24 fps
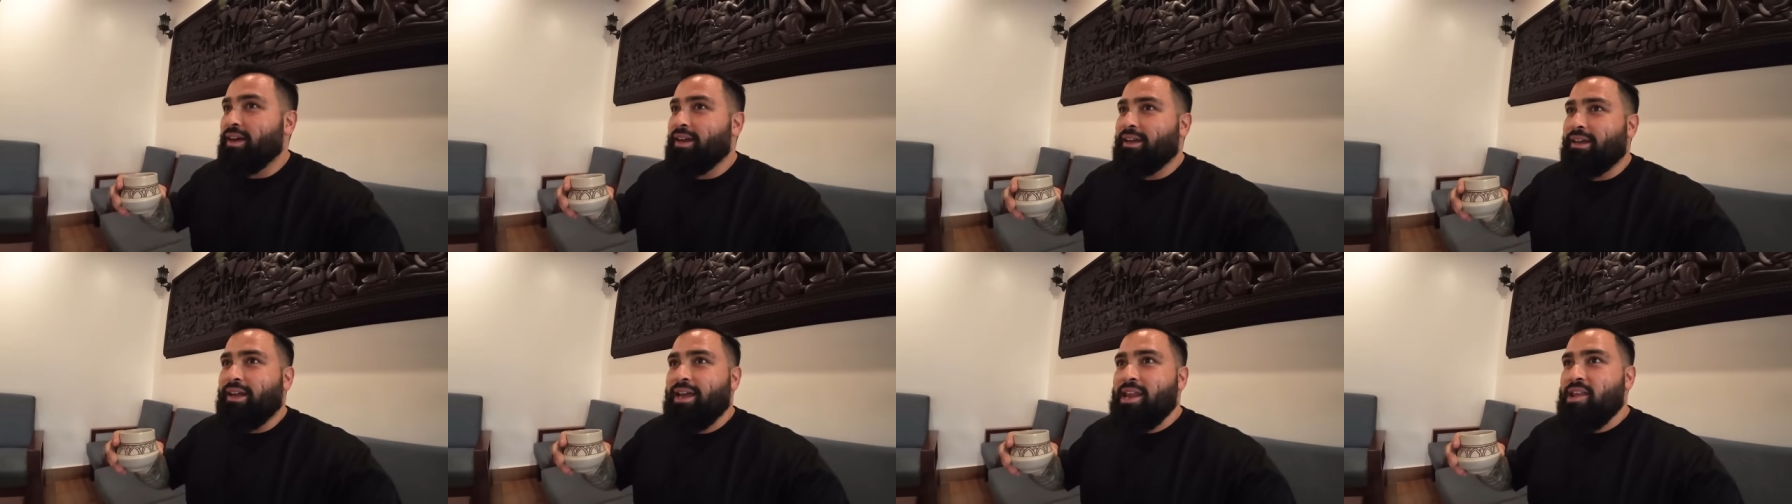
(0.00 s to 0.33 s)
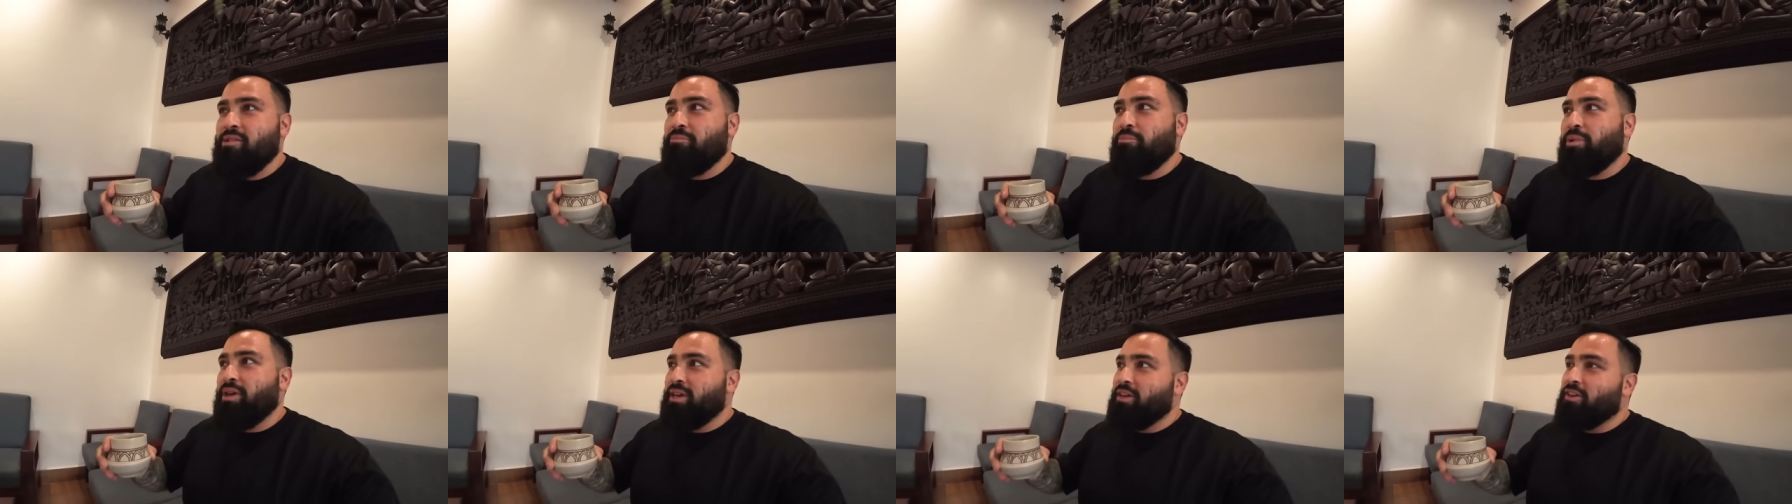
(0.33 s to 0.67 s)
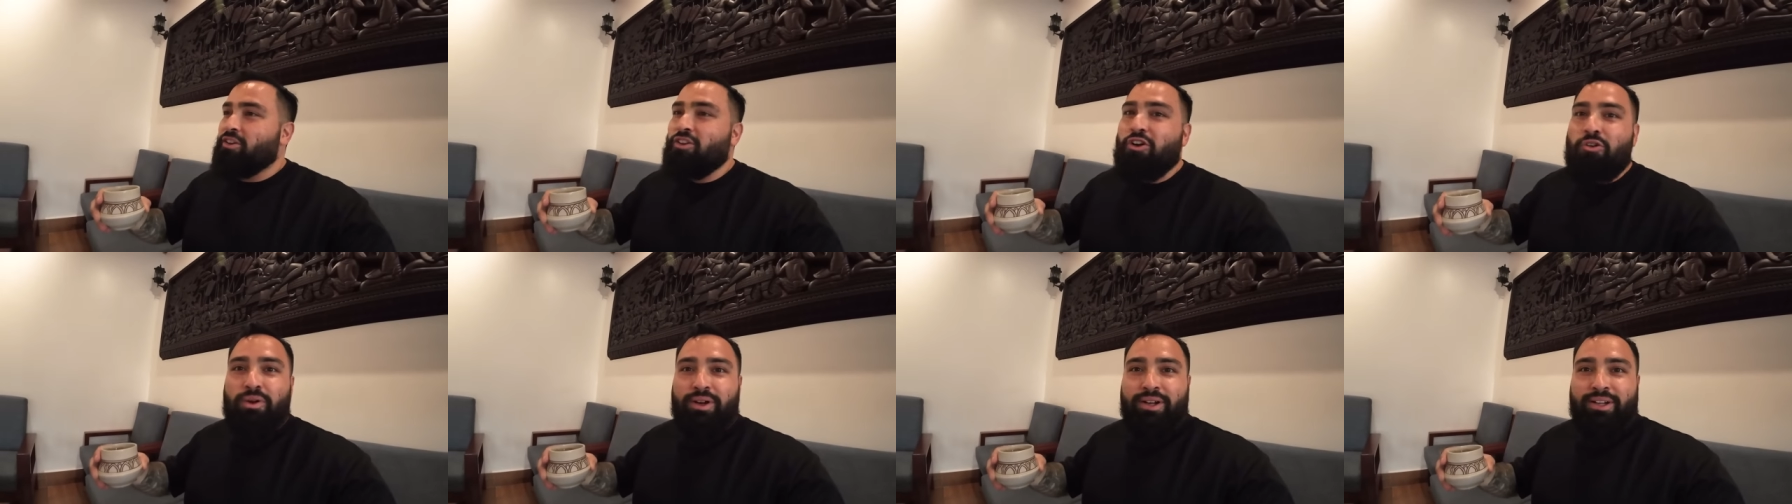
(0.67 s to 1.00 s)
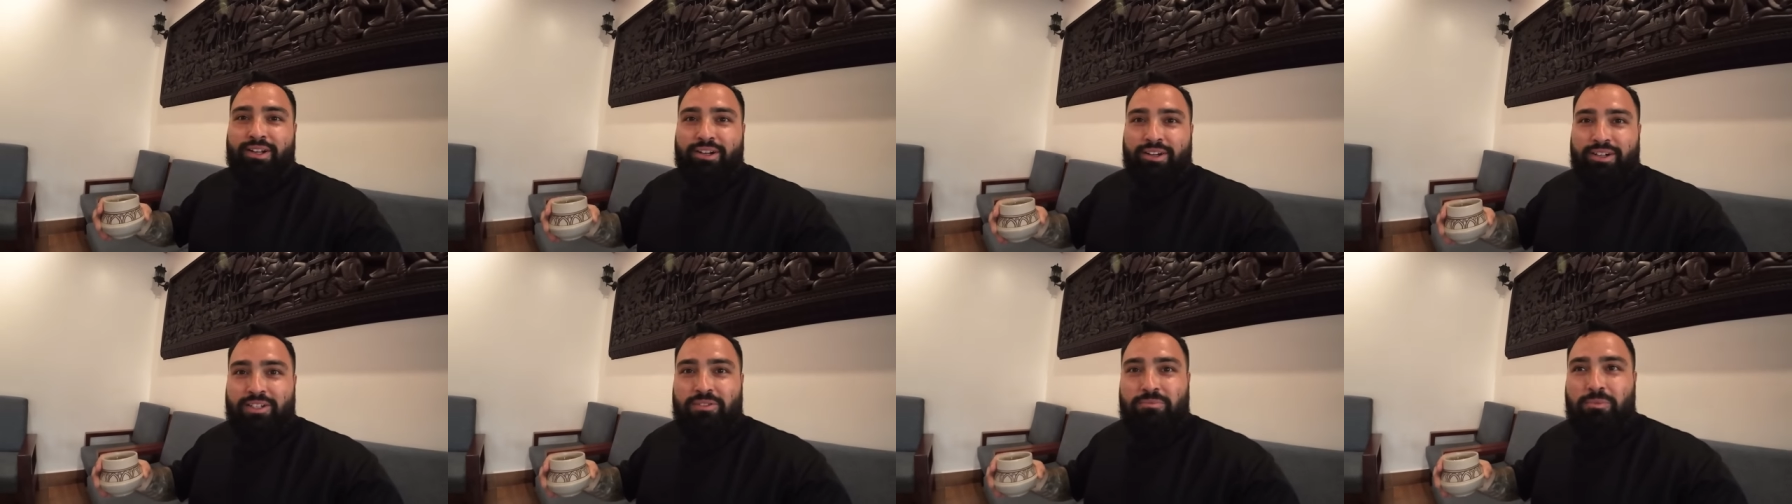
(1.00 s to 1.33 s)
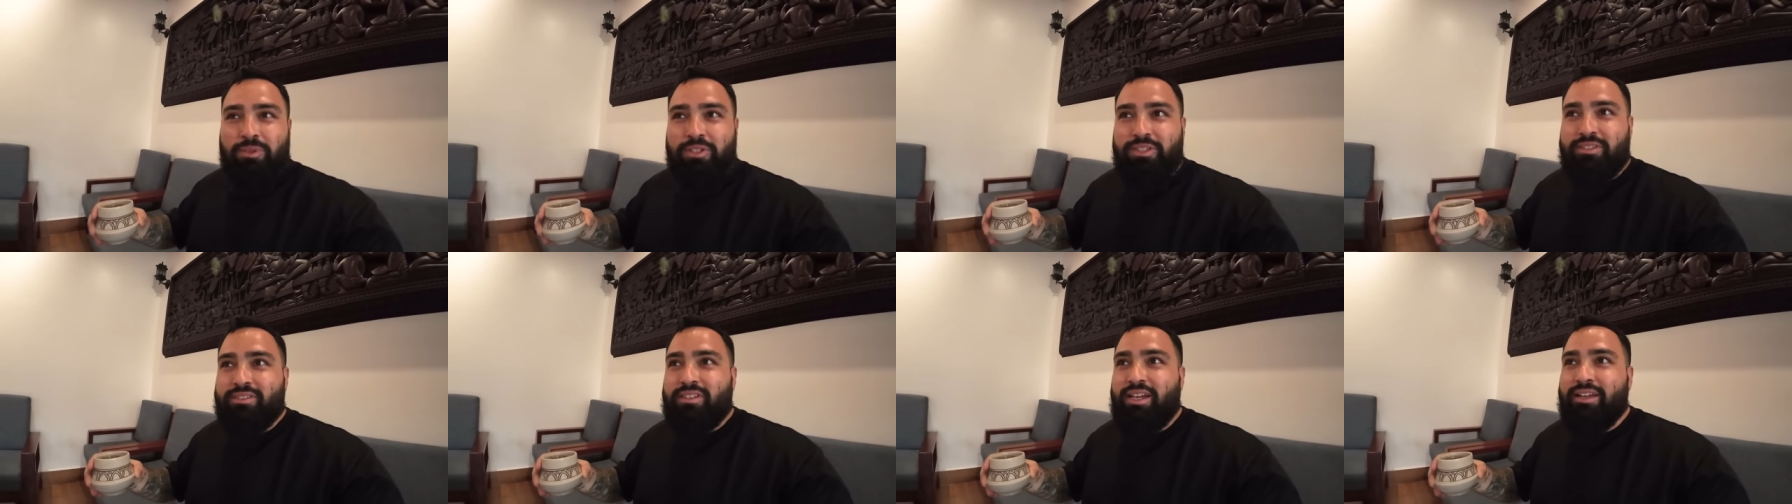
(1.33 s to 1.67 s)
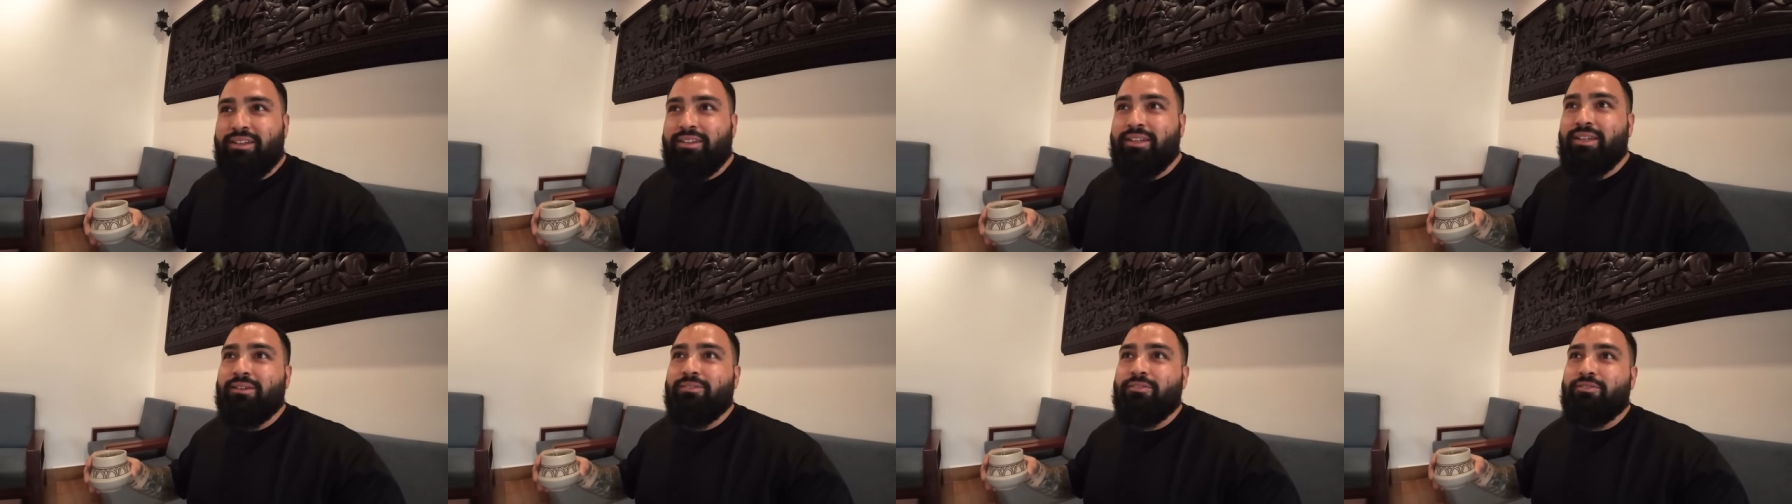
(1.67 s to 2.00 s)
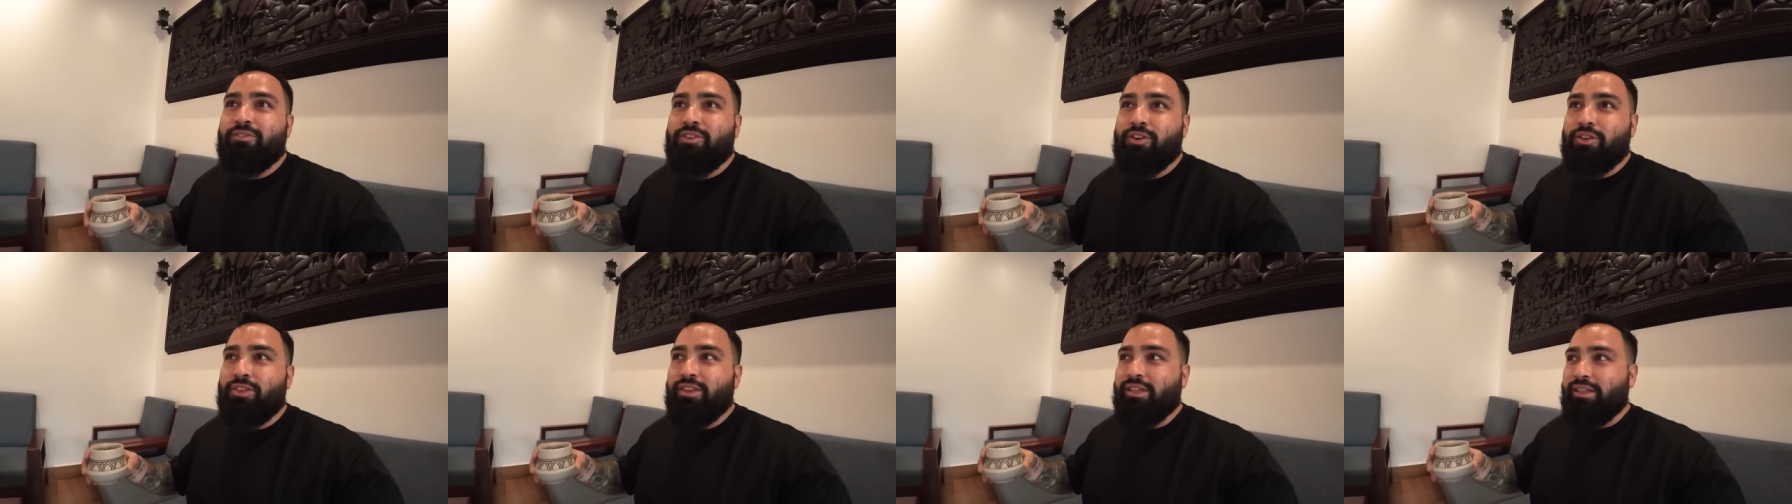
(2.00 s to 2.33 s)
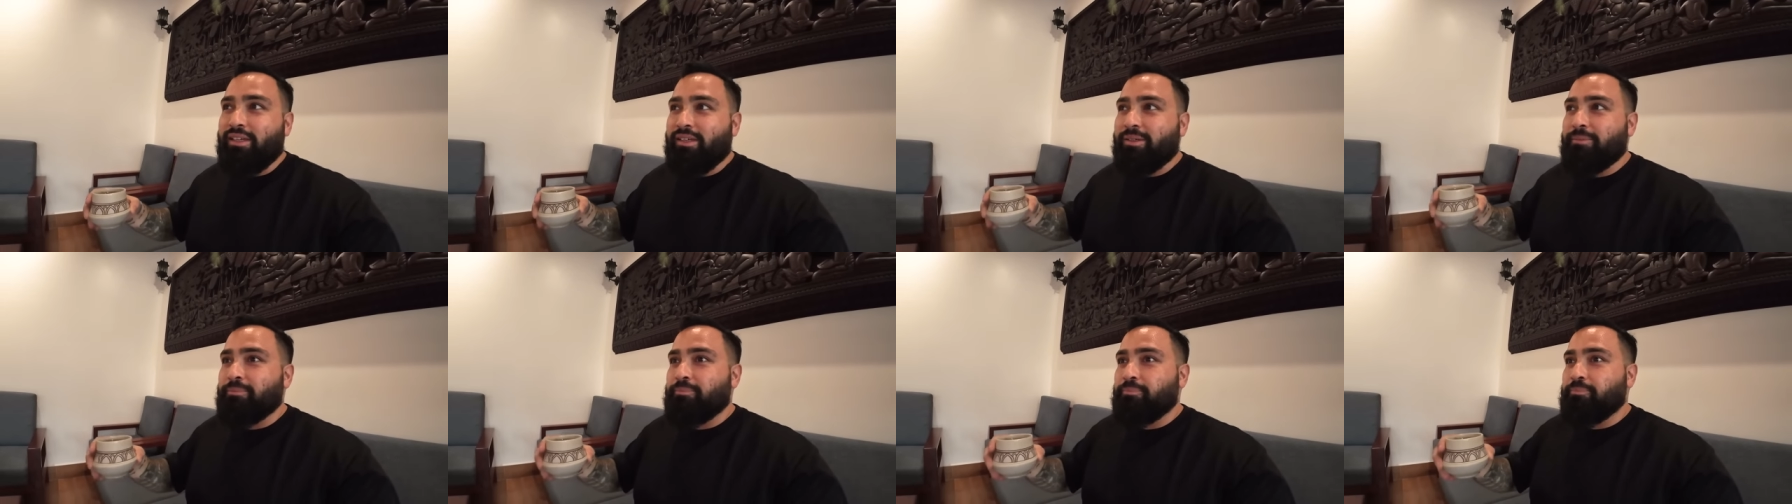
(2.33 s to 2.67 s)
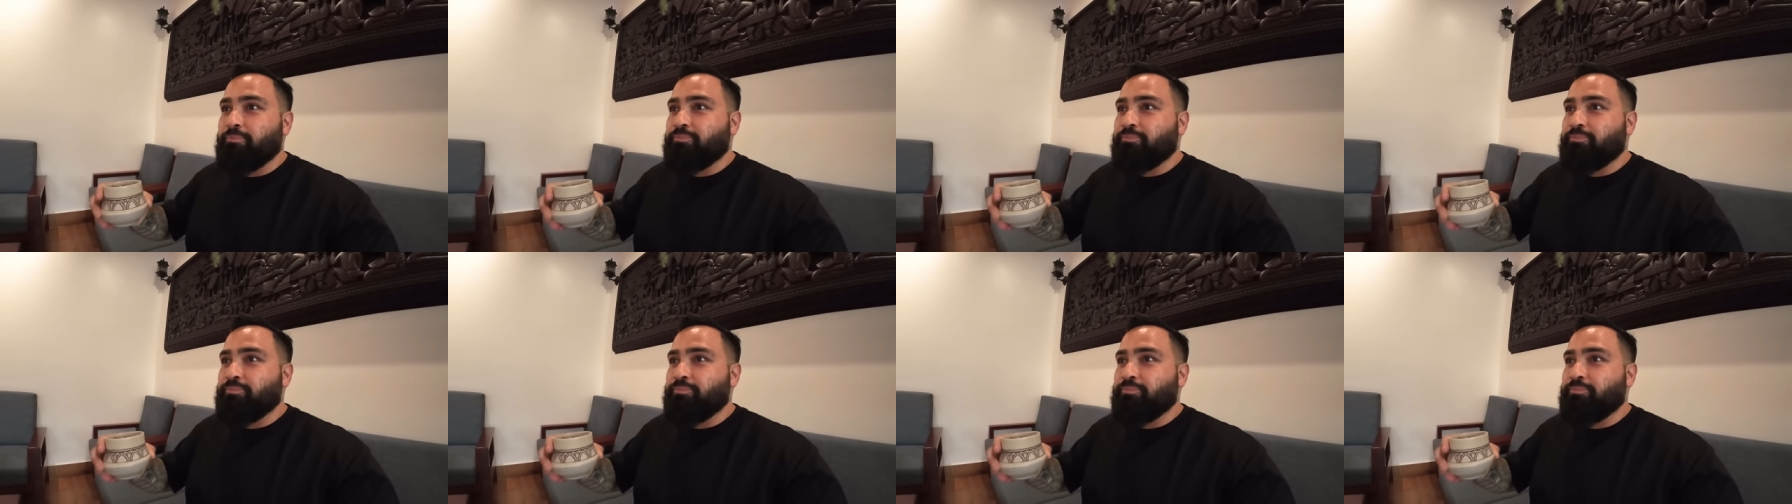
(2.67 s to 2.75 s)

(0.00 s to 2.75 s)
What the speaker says: And I didn't pay nowhere near as much as I did for the